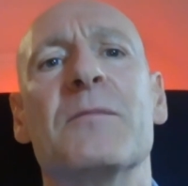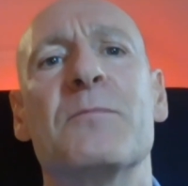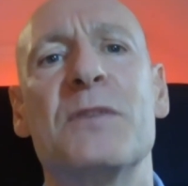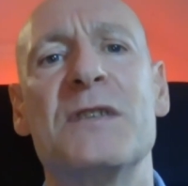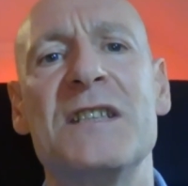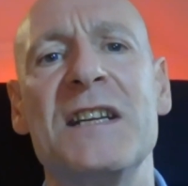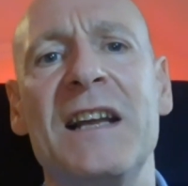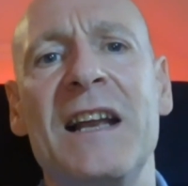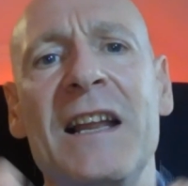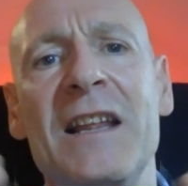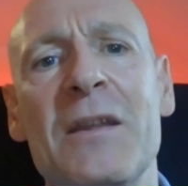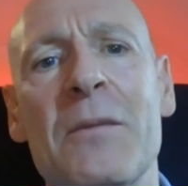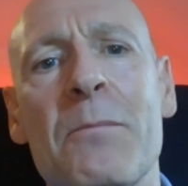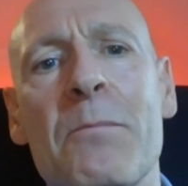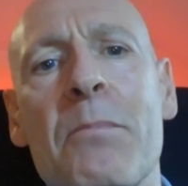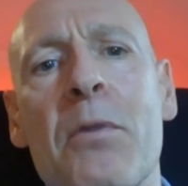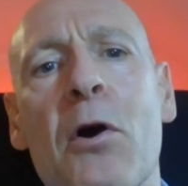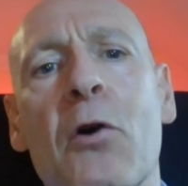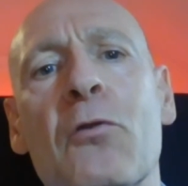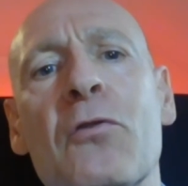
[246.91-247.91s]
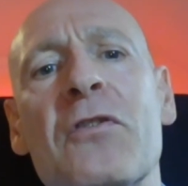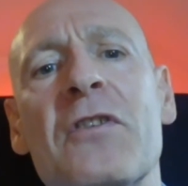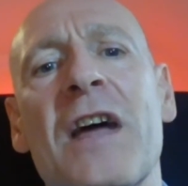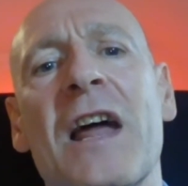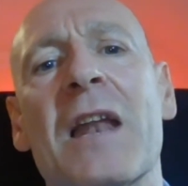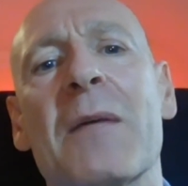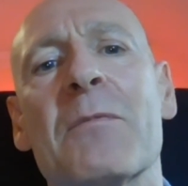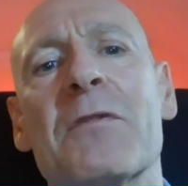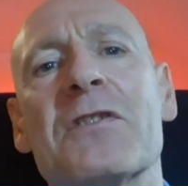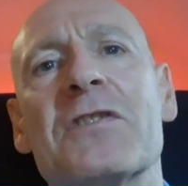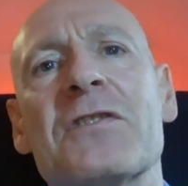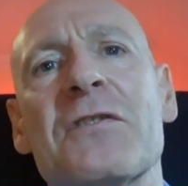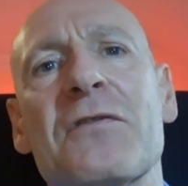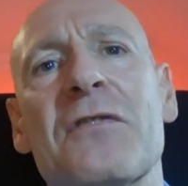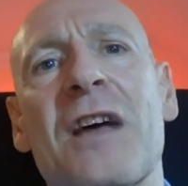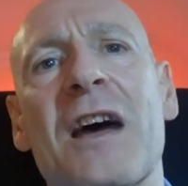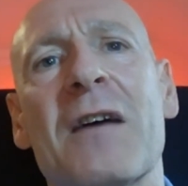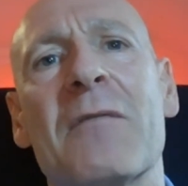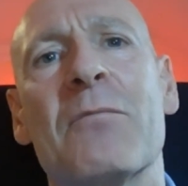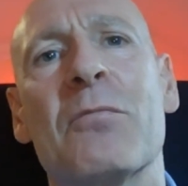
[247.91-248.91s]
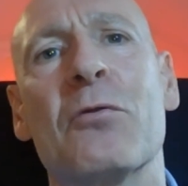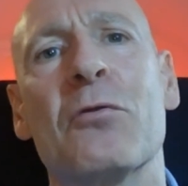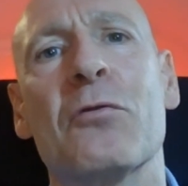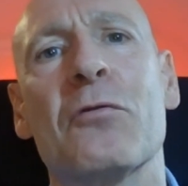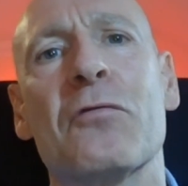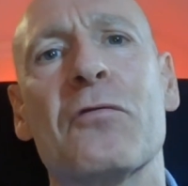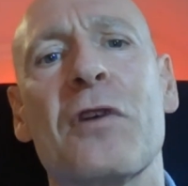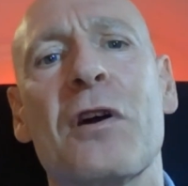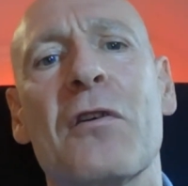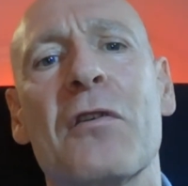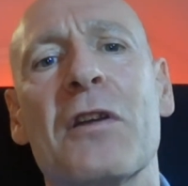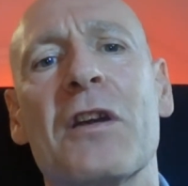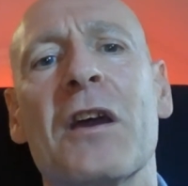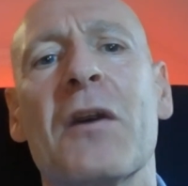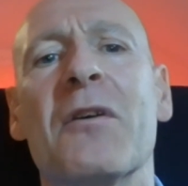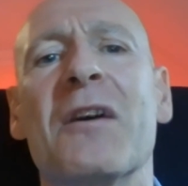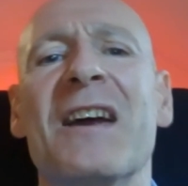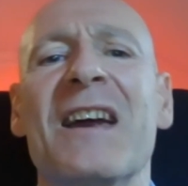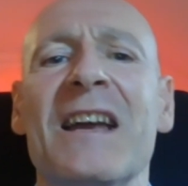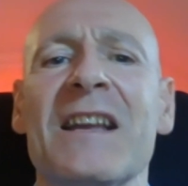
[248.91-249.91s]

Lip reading: particularly the bond element of that portfolio.